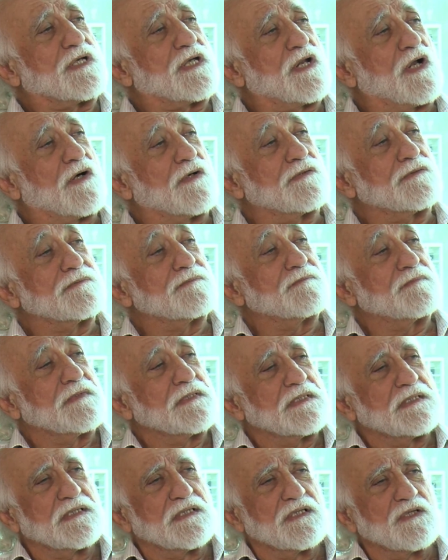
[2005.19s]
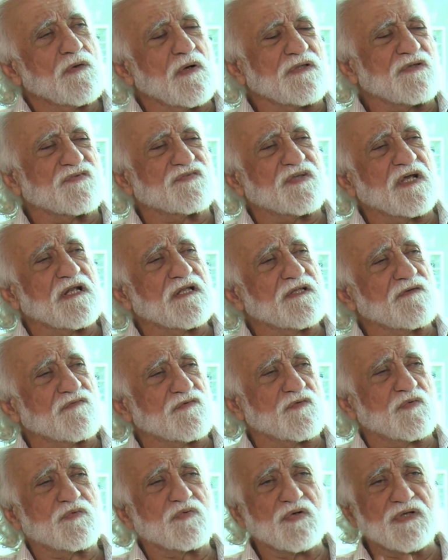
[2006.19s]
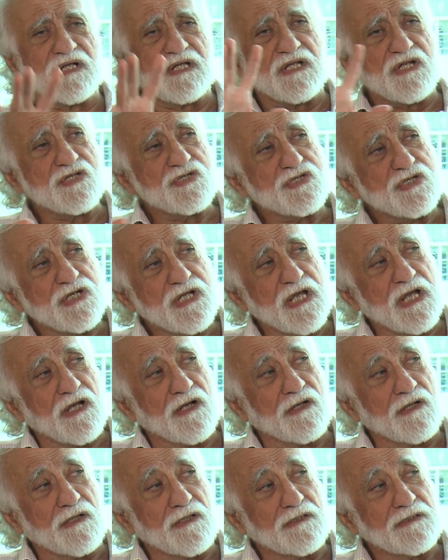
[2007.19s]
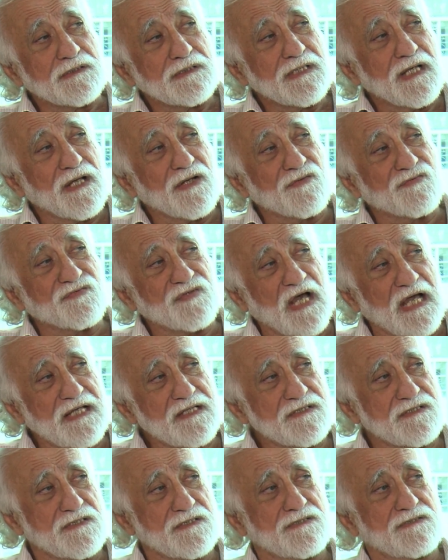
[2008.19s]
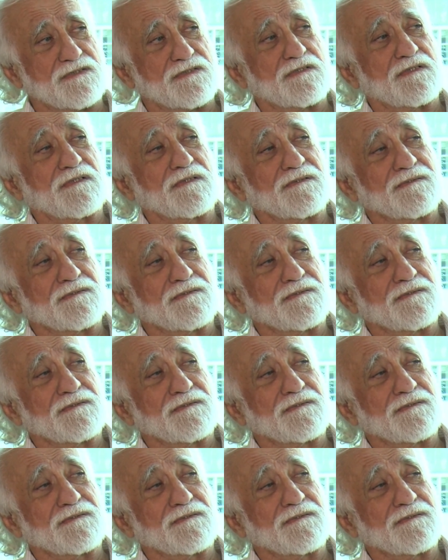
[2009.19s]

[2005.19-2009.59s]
You know, you understand the difference between an engineer and a scientist.